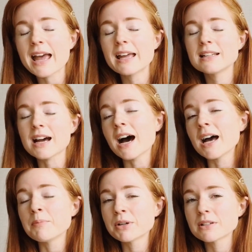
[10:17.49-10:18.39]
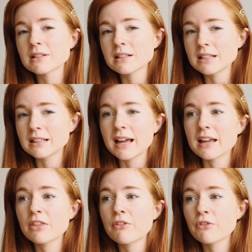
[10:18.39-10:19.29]
and I personally
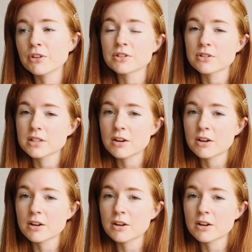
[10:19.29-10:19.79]
like the filters